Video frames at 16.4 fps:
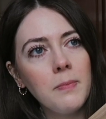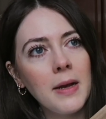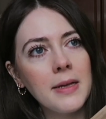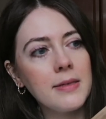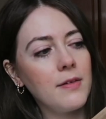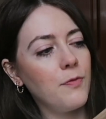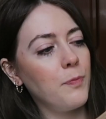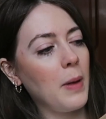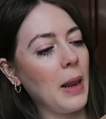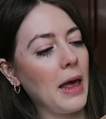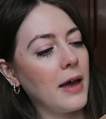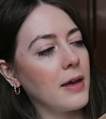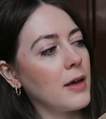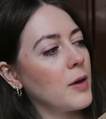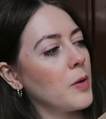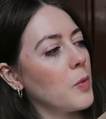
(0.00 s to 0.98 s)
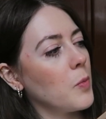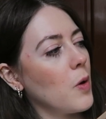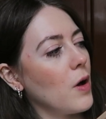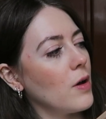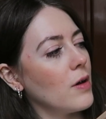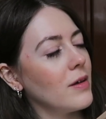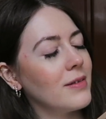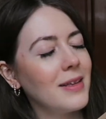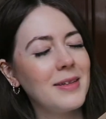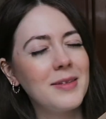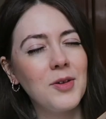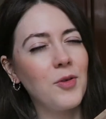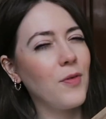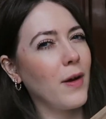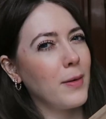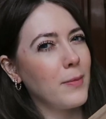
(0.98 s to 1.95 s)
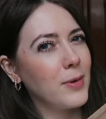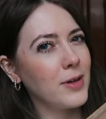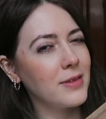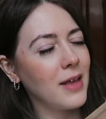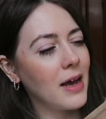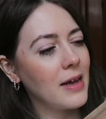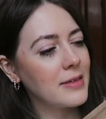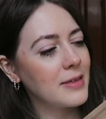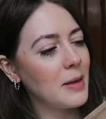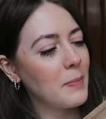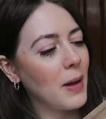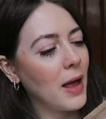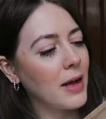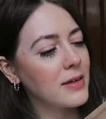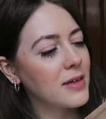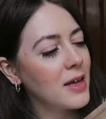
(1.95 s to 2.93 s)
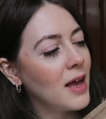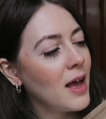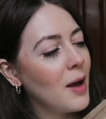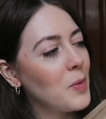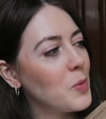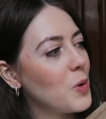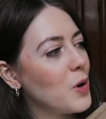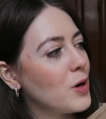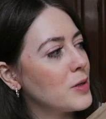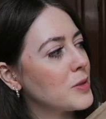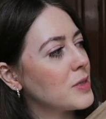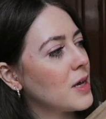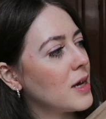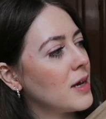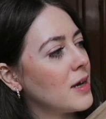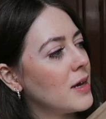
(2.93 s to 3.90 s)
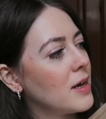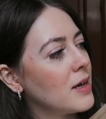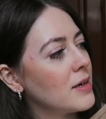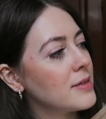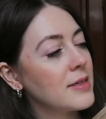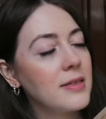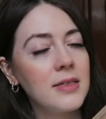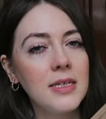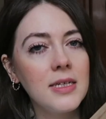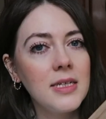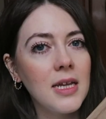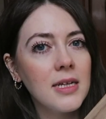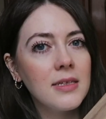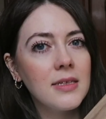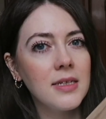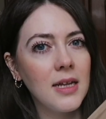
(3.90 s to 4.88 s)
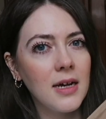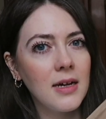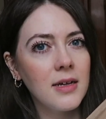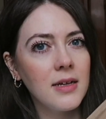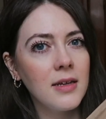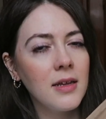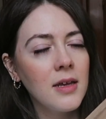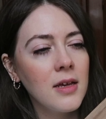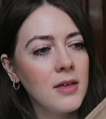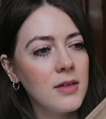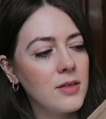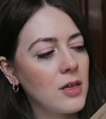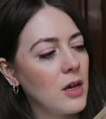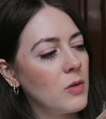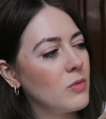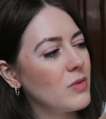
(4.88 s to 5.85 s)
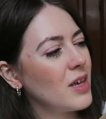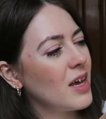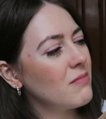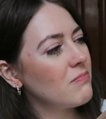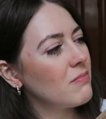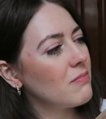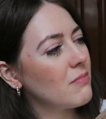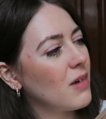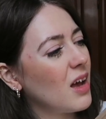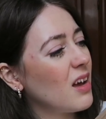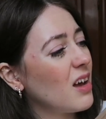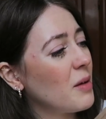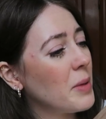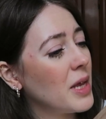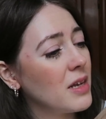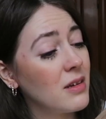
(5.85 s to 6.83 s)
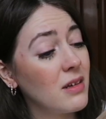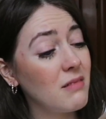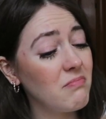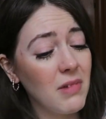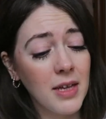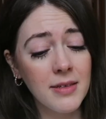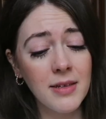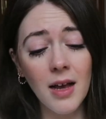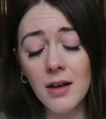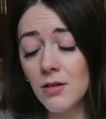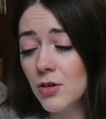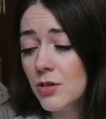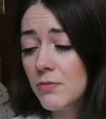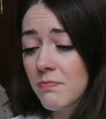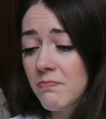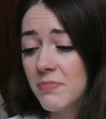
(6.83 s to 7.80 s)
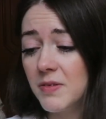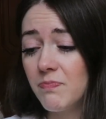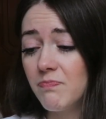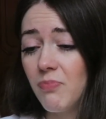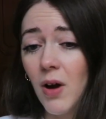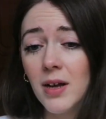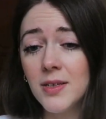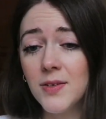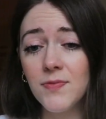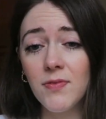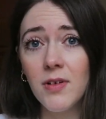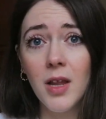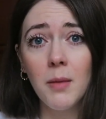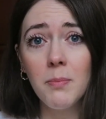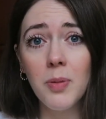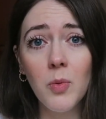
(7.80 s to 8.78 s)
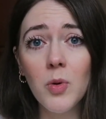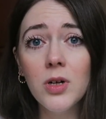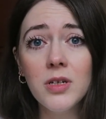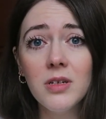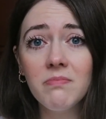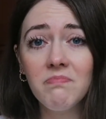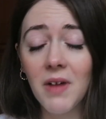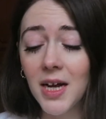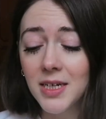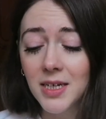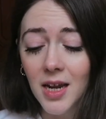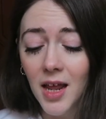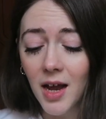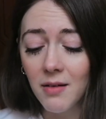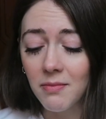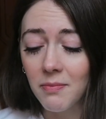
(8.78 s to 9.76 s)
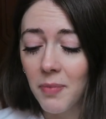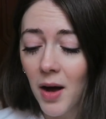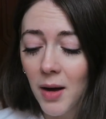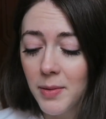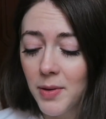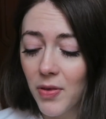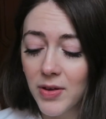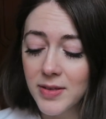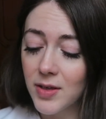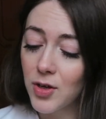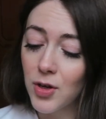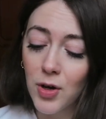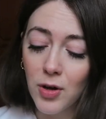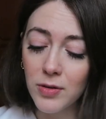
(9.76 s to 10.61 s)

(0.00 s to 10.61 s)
massive plank, well, that's a great word that, isn't it, plank, was $16.99. So yeah, I mean, is that a good price for a lump of wood? I don't know. Part of me thinks I could have